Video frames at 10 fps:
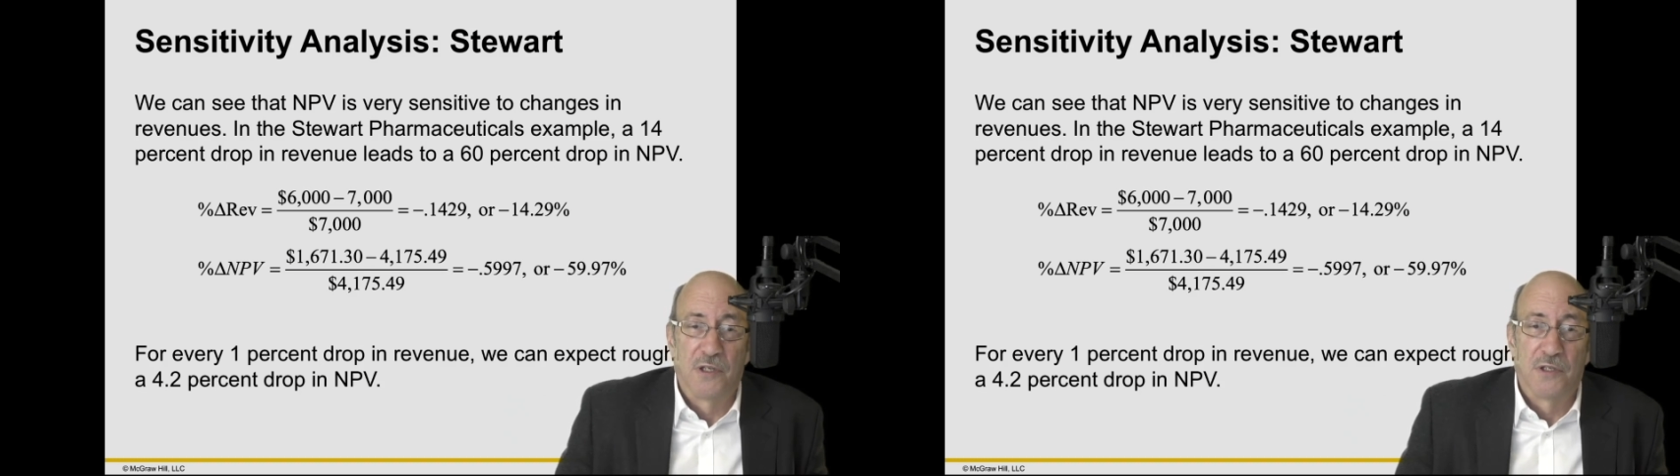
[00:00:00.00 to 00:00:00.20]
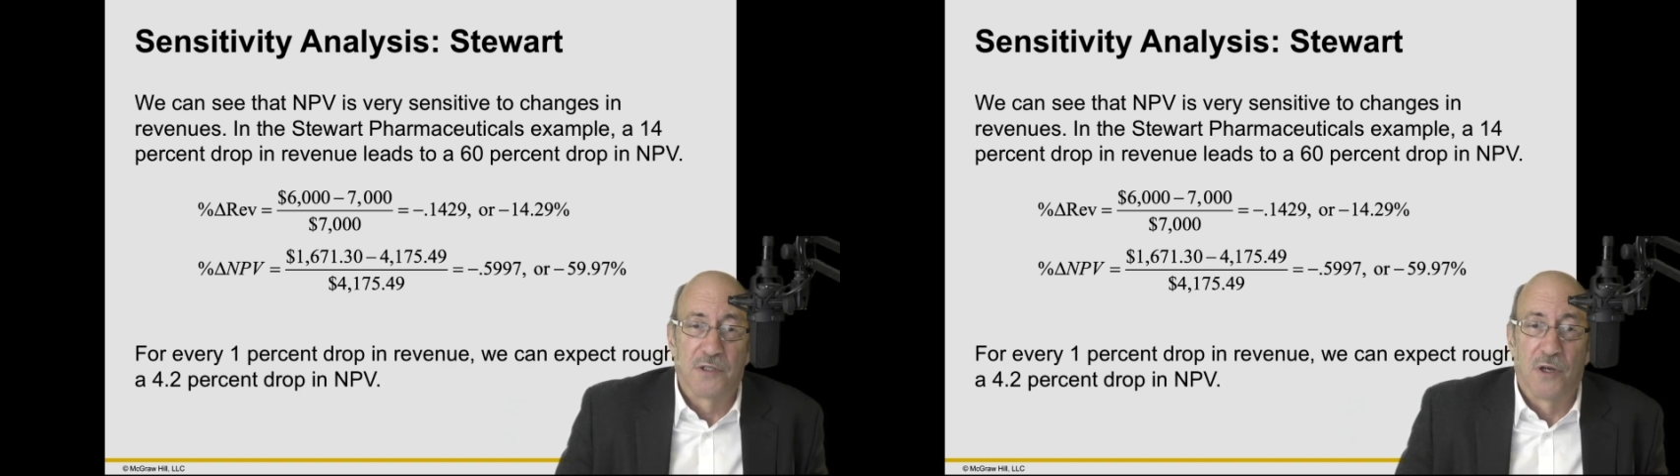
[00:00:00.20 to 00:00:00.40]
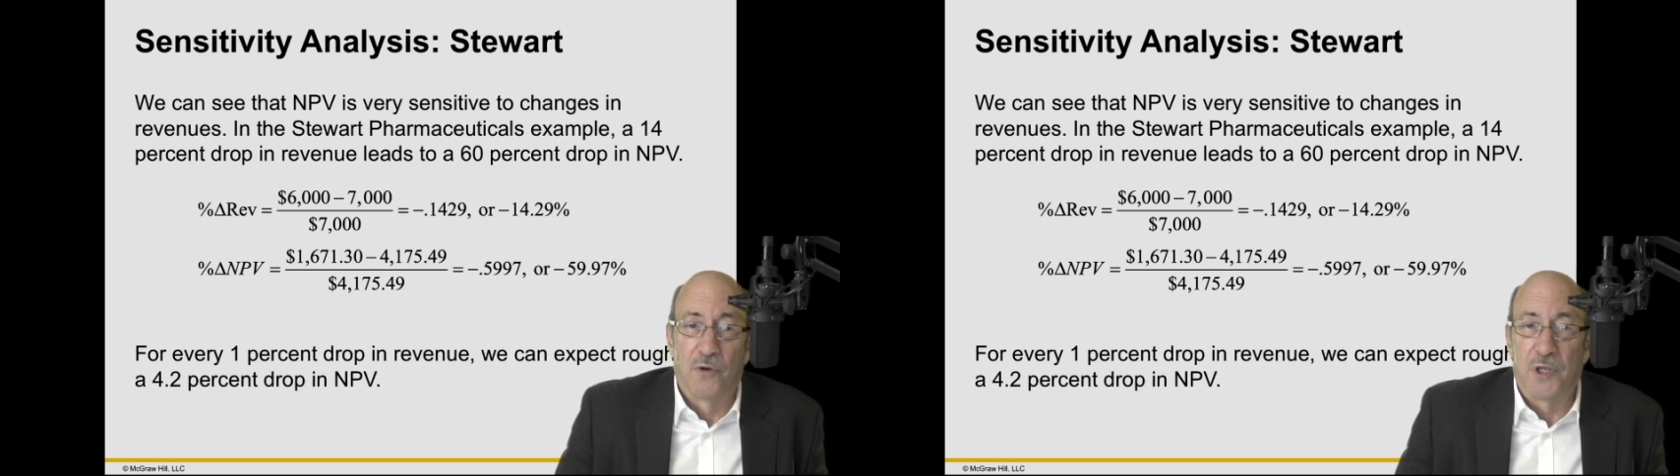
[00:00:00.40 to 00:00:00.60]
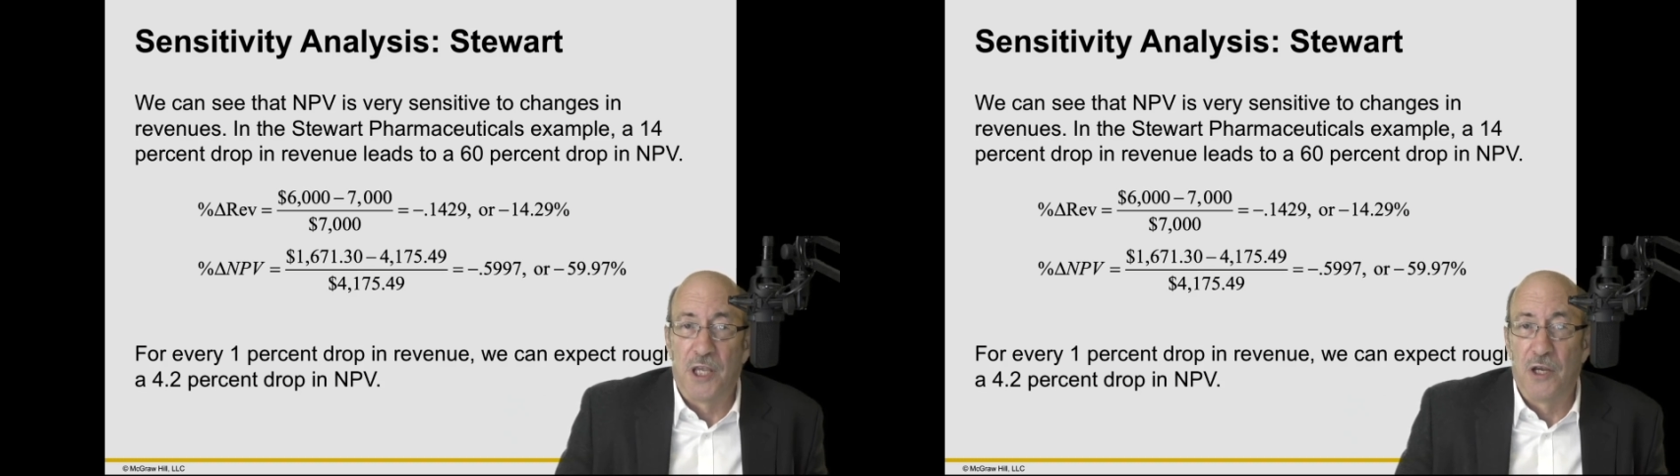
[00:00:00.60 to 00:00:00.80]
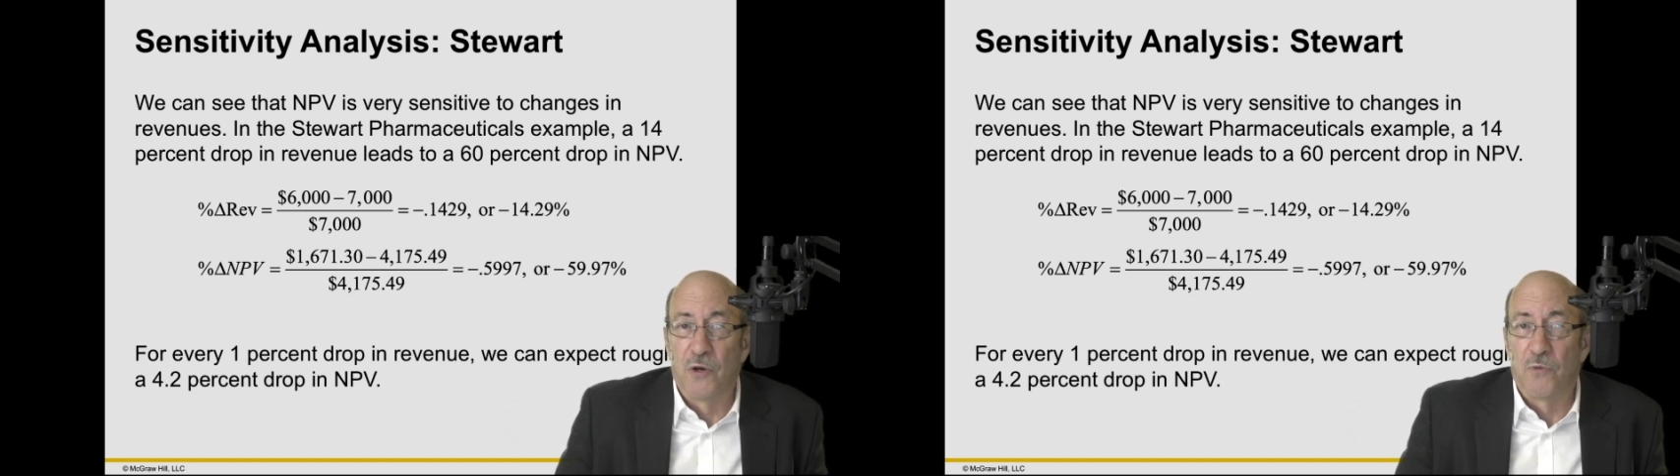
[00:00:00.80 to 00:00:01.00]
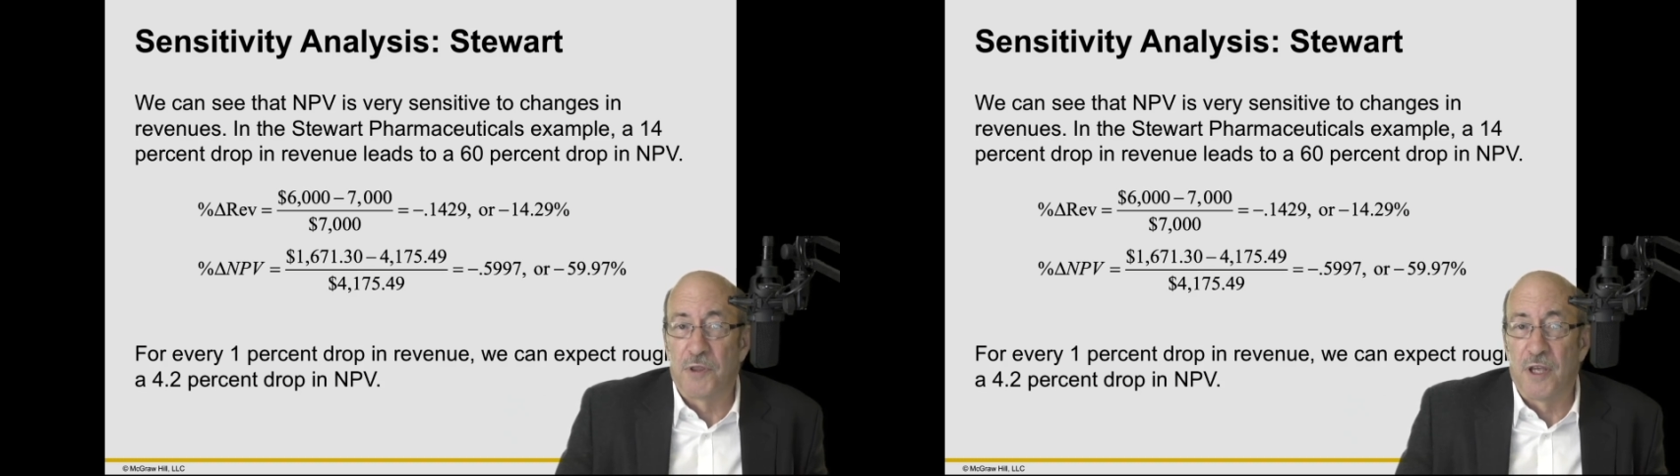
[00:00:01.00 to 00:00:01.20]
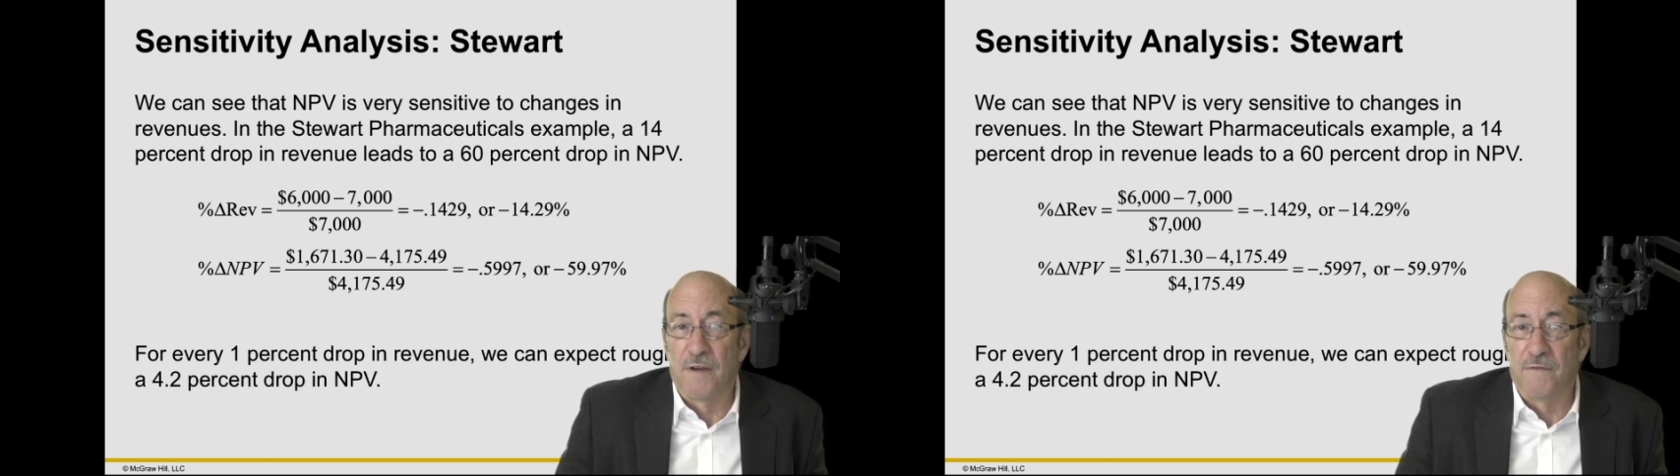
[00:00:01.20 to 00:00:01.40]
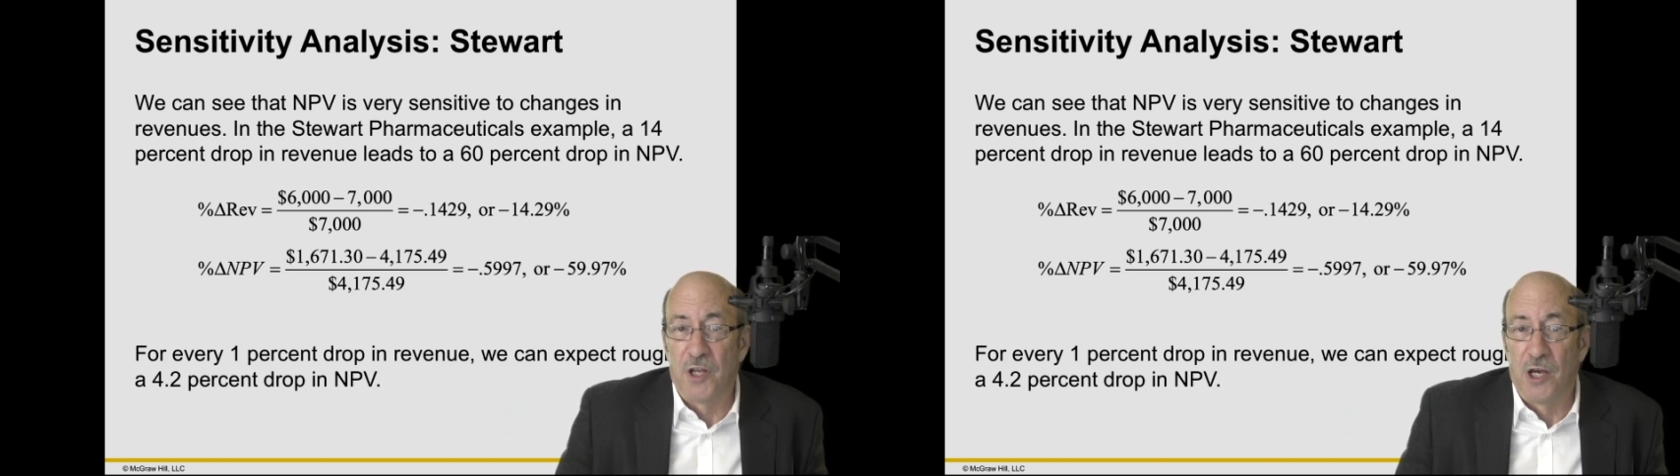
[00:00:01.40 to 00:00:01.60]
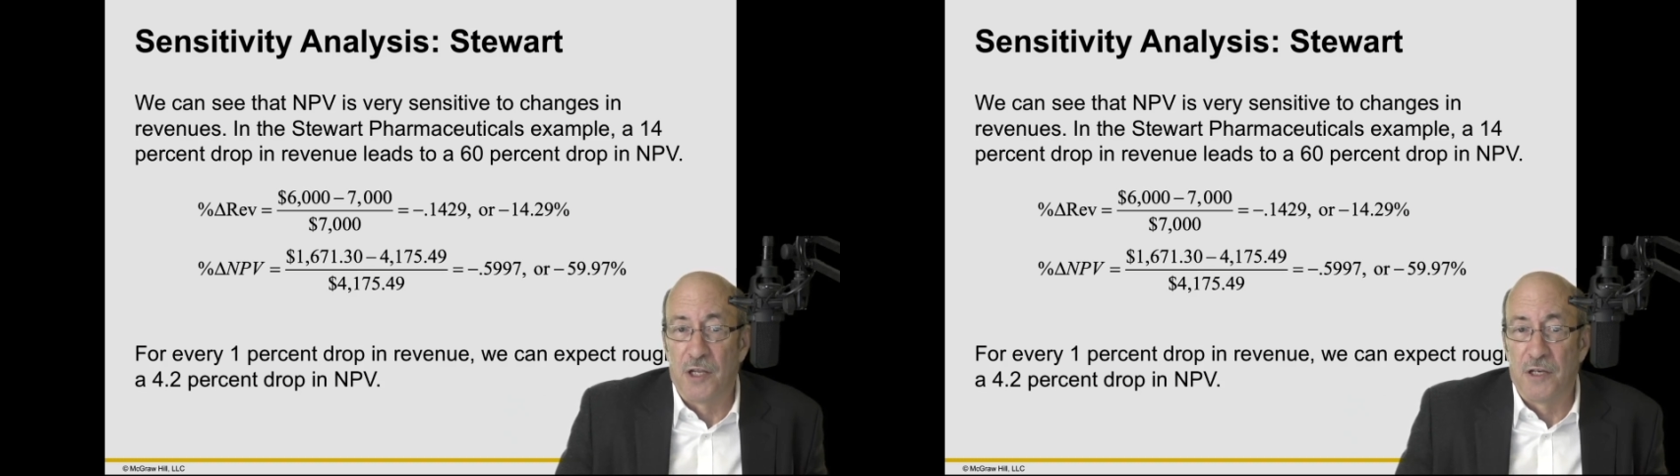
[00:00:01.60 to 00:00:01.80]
So here what they've done